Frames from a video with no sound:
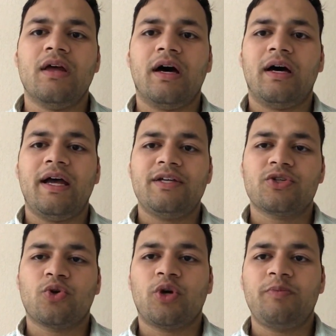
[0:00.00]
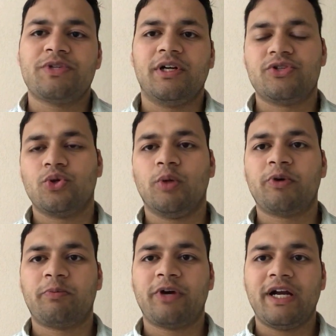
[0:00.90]
S-corps are sole
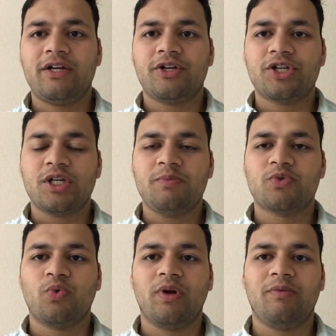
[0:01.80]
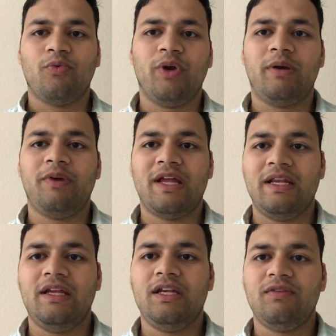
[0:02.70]
proprietorships where
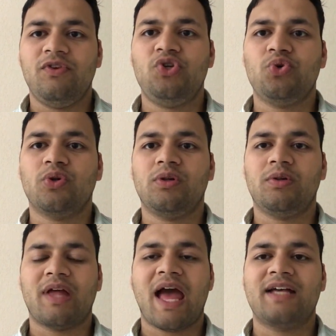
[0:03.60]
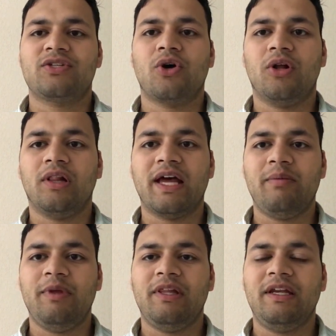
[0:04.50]
an individual has all
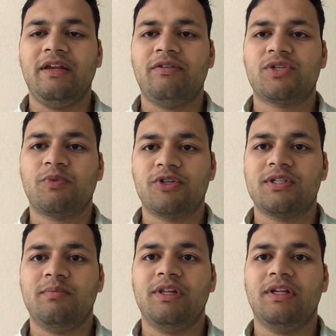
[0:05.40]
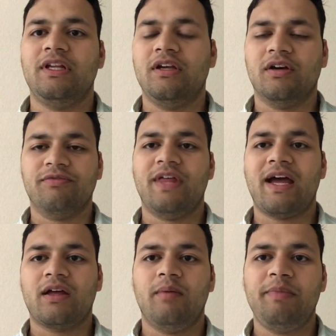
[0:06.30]
liability and responsibility of
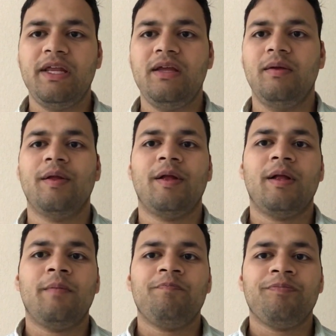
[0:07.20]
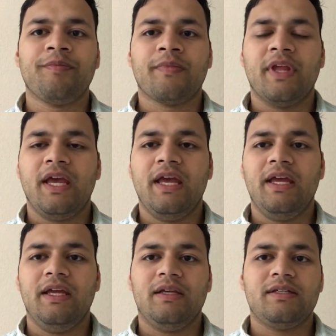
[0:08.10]
that company.
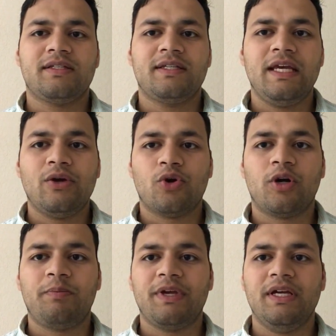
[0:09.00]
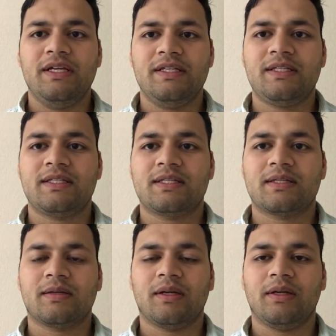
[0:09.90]
A C-corp
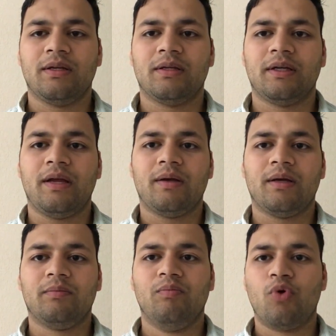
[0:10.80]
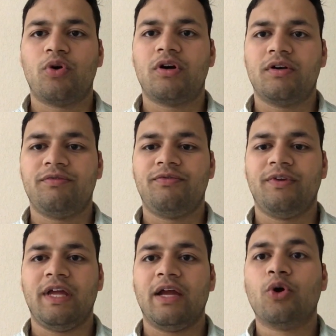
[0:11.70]
is more of
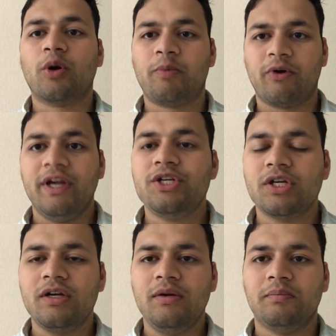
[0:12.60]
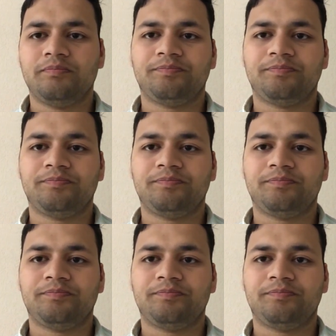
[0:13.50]
a corporation